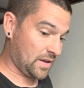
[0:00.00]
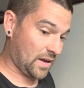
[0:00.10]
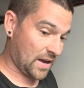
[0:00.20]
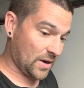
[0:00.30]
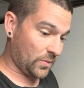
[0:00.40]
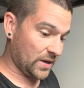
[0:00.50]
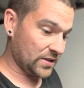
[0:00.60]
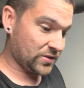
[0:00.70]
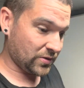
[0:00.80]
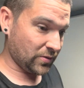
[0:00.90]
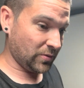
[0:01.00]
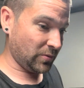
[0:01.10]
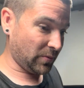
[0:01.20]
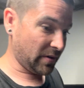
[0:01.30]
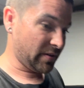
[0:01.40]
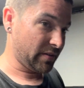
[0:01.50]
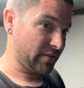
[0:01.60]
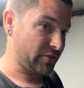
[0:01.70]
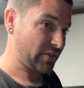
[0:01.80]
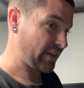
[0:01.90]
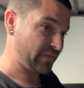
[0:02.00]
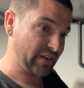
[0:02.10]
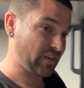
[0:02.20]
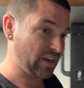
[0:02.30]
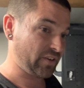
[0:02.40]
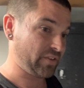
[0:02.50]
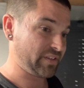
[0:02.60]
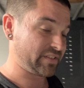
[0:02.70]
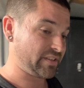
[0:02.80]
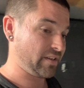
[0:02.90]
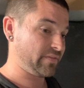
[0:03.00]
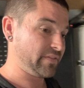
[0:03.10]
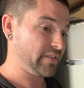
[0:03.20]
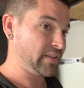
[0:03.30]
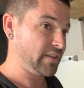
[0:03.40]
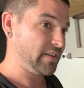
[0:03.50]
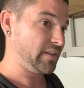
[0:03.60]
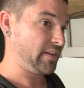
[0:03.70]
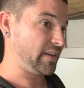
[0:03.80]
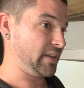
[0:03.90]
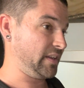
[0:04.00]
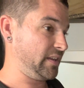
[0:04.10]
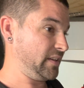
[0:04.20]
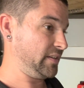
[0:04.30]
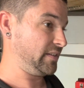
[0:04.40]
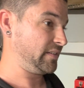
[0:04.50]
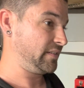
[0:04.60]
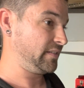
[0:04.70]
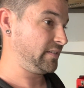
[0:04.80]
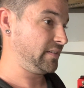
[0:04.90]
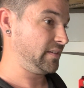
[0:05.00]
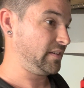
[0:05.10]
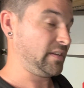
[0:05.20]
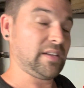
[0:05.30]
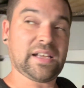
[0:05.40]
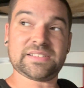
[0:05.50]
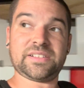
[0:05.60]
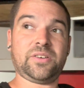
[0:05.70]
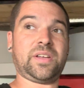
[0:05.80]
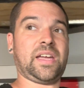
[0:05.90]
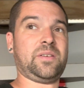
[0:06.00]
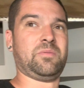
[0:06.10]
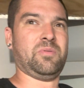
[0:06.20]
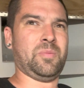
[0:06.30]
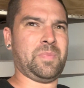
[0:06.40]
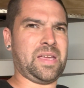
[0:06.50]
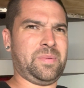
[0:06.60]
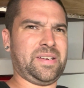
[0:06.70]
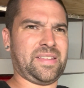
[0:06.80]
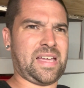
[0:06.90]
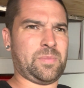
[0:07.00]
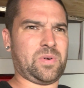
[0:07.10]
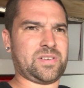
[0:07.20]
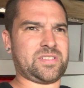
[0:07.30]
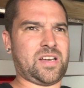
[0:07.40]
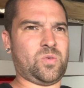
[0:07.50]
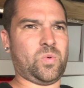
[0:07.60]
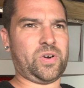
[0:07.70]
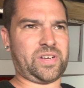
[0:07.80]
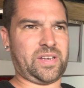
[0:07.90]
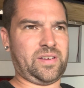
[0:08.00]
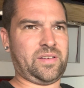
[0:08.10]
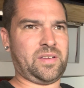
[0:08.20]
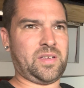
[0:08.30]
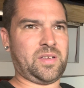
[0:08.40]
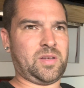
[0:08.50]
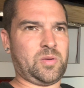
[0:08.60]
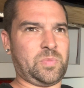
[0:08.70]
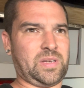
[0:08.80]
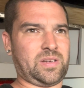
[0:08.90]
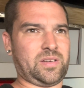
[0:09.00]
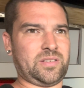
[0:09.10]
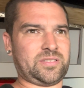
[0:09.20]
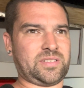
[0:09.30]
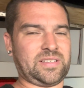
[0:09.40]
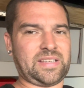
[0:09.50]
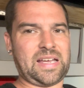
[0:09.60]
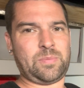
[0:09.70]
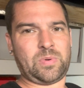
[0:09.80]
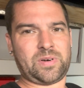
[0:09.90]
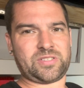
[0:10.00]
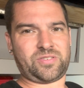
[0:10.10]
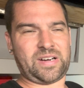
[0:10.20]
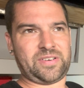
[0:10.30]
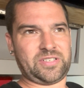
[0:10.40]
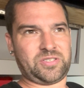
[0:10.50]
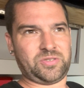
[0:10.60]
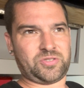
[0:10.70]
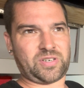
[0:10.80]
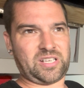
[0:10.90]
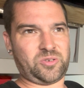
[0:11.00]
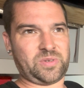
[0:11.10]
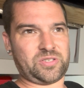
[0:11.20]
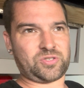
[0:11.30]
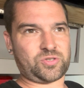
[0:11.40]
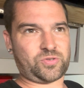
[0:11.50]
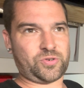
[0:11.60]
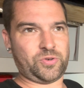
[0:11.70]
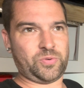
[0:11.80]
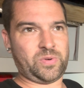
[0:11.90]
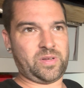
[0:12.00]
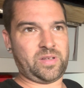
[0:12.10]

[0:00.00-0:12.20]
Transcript: I went to try to figure out all this stuff, and I said, okay, well maybe the light bar is not working because the light bar is grounded to the trailer with a screw,